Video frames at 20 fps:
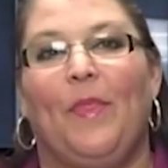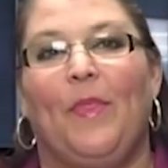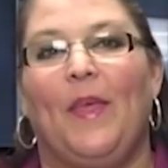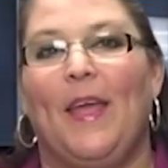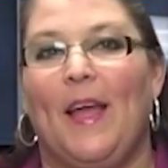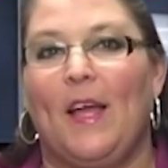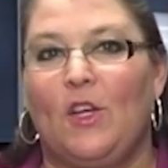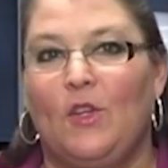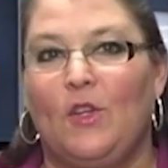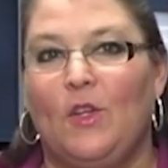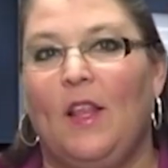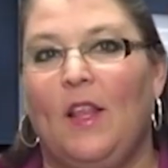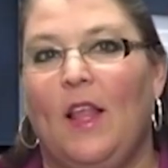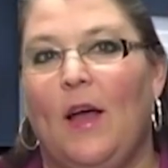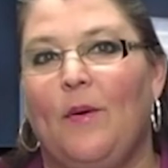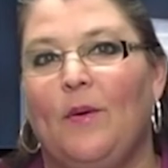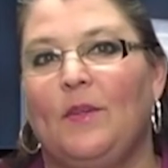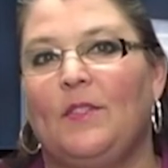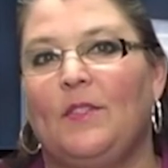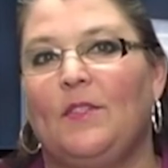They actually
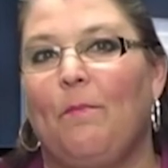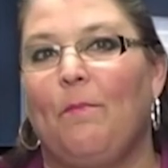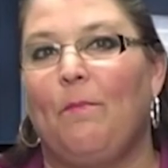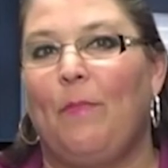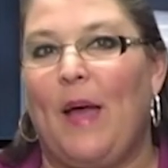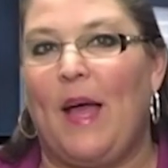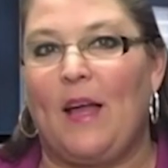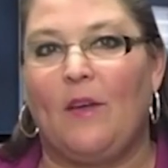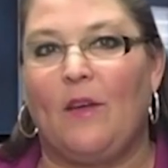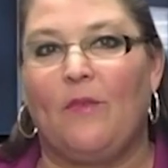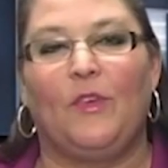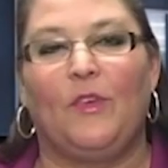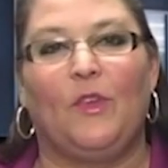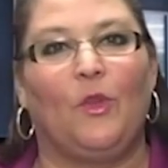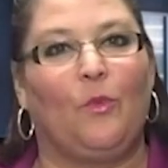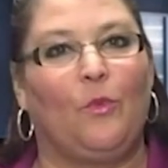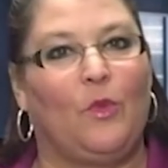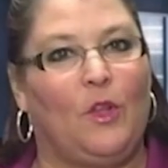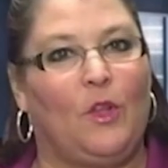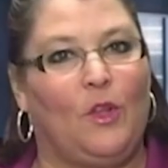allow us to
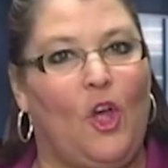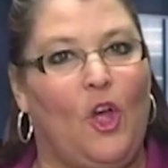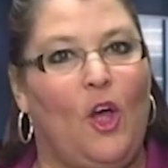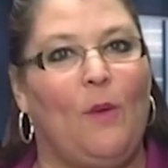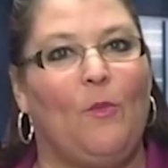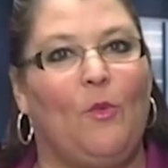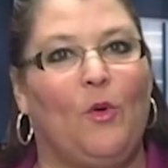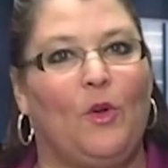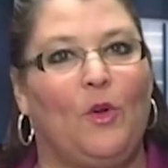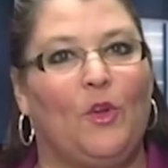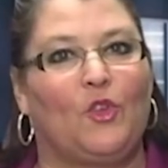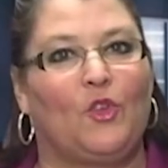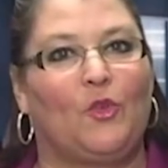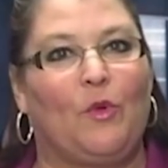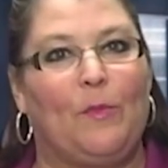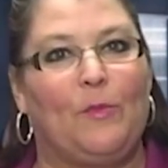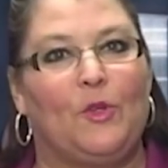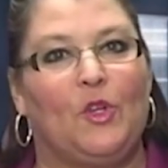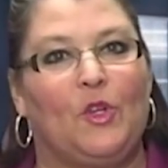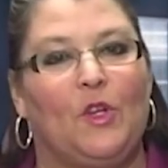backfill it with a lot more
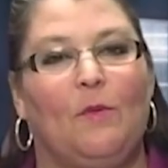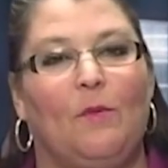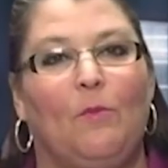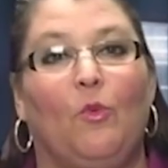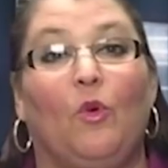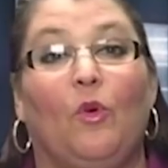description and